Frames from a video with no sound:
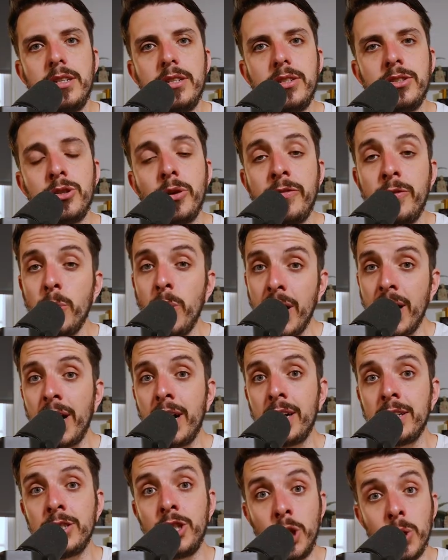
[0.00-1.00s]
So if you
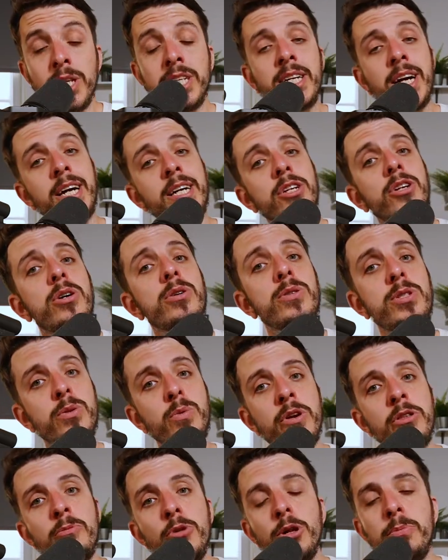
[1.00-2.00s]
are newly diagnosed
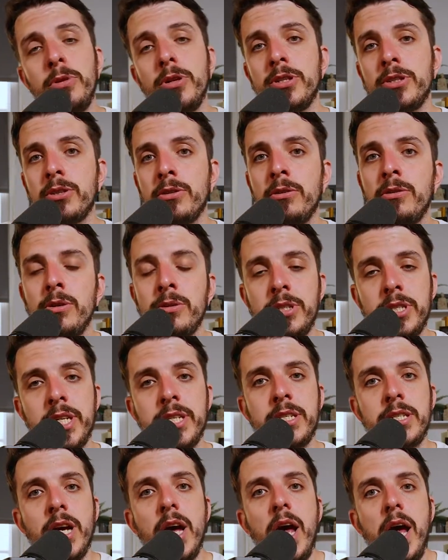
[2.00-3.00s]
with multiple
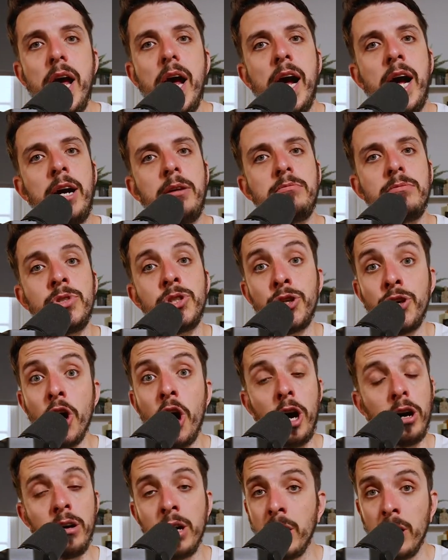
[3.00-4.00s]
sclerosis, you're
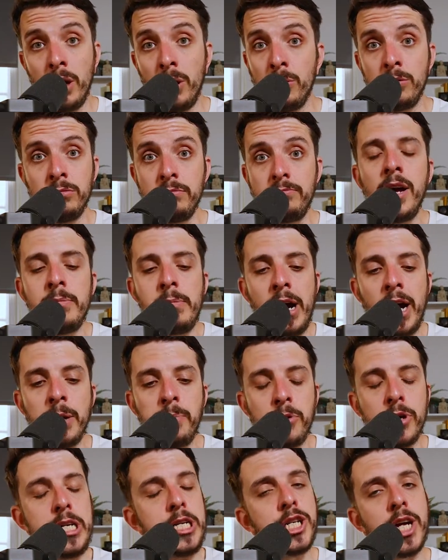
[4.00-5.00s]
not alone. I
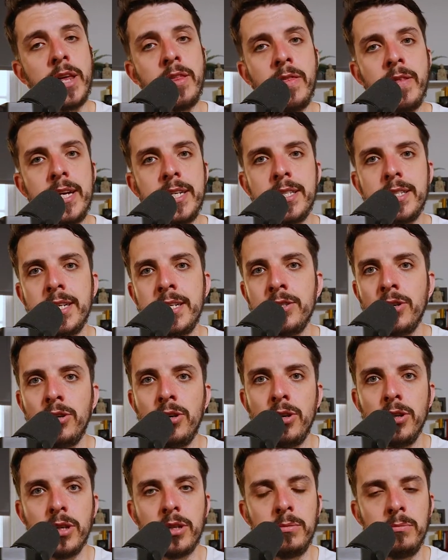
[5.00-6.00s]
appreciate that this is
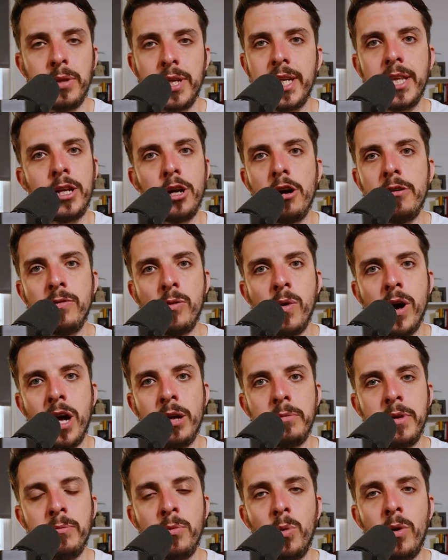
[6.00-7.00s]
all completely
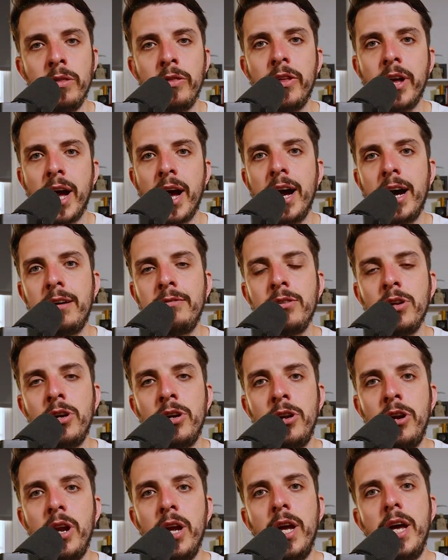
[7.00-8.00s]
overwhelming, but one thing I have
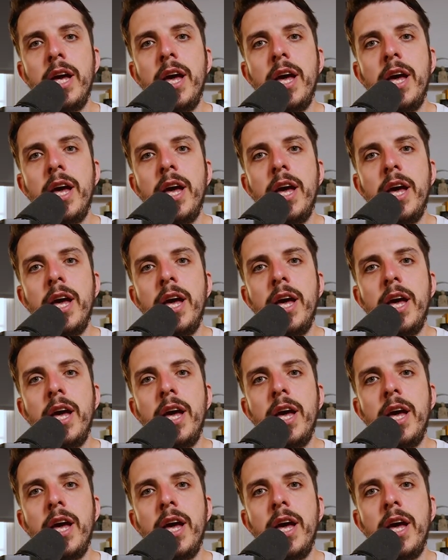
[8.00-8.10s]
learned